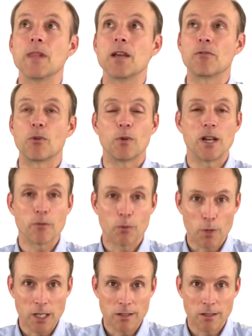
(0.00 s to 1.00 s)
For whatever
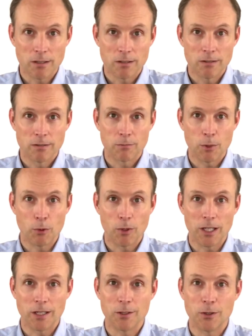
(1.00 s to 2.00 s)
reason, We won't
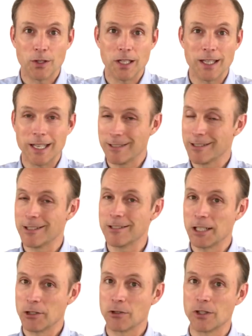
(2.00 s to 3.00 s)
get into the
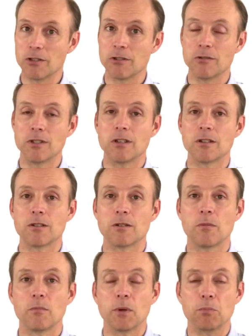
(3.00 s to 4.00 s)
existential issues here,
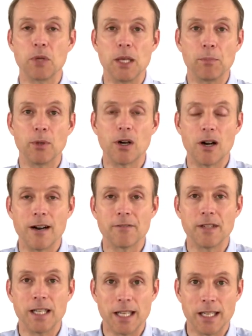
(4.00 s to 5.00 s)
but people
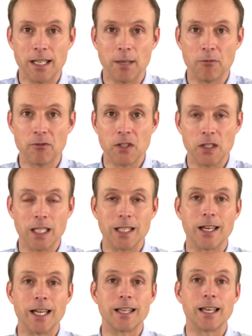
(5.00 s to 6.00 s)
often end up feeling
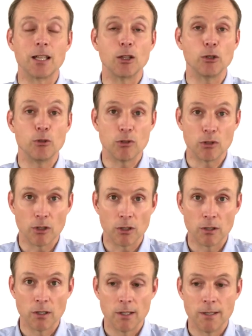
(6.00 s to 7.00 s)
like a loser.
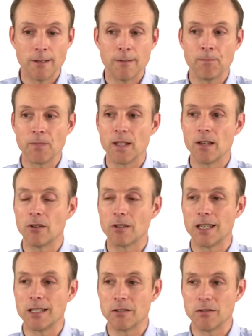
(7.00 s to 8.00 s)
All
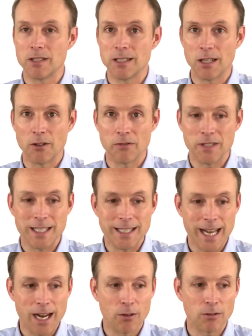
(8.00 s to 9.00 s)
kinds of
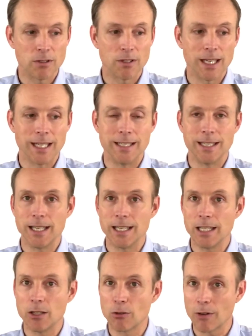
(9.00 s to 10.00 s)
self-doubt,
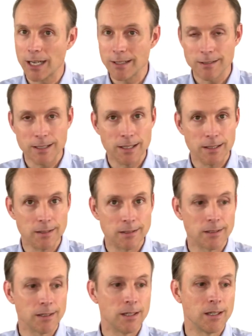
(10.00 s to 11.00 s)
identity crises,
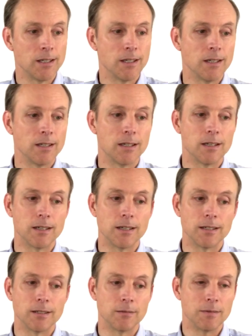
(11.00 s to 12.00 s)

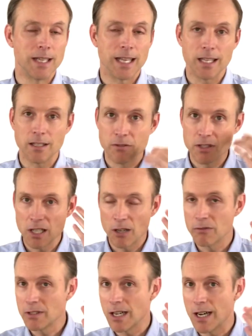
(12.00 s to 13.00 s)
negative
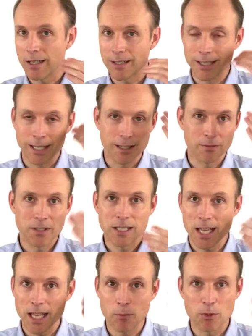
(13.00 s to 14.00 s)
self-talk, negative
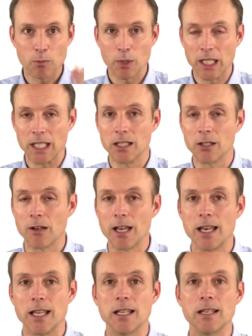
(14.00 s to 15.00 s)
tapes playing in their
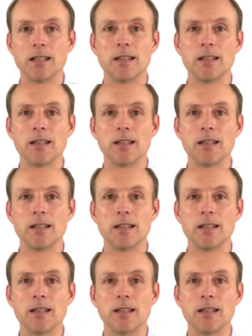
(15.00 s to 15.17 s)
head.